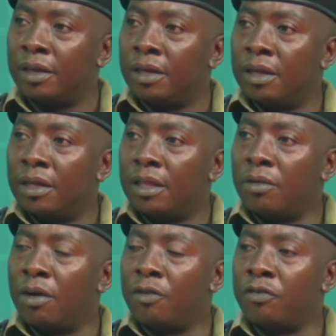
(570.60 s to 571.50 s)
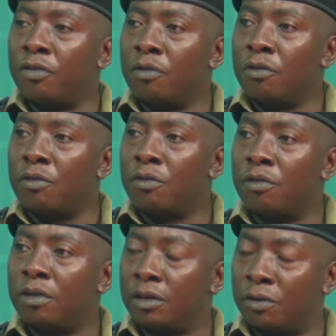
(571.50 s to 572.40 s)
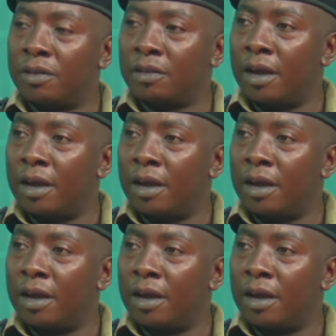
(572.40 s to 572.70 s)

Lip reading: There were calm. Few, it was calm.